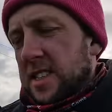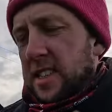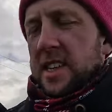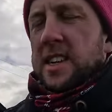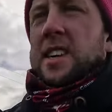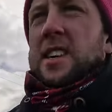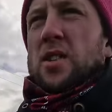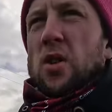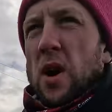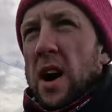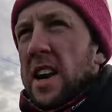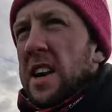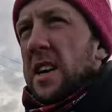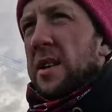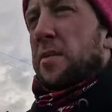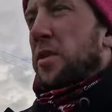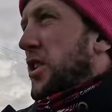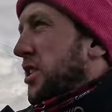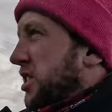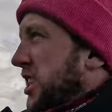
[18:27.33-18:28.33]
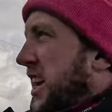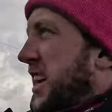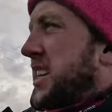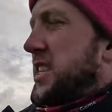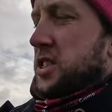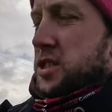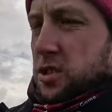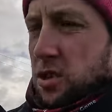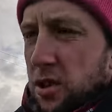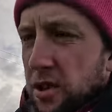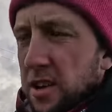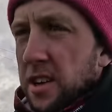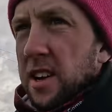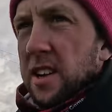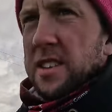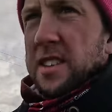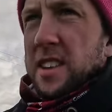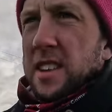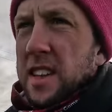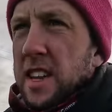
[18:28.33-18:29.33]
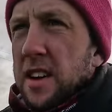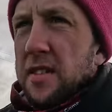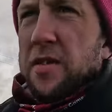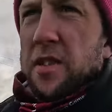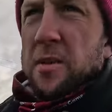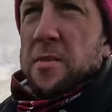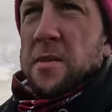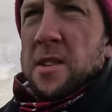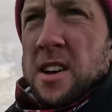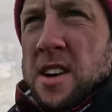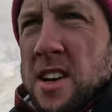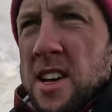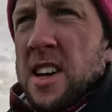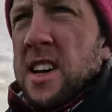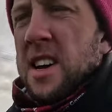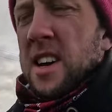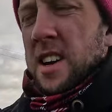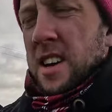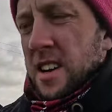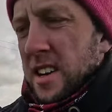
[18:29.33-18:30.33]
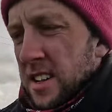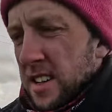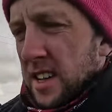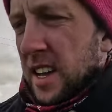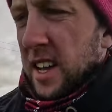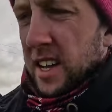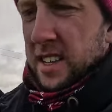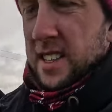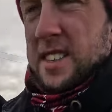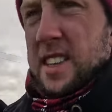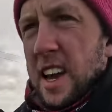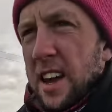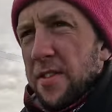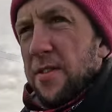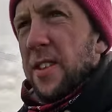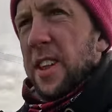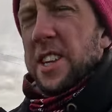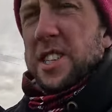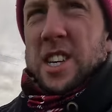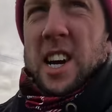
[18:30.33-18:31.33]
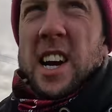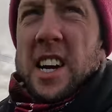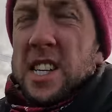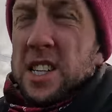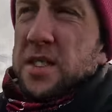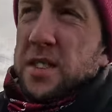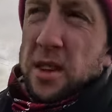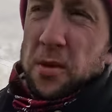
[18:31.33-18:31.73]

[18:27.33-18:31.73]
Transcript: Do you go in and put jackets on or do you leave them? Definitely jackets.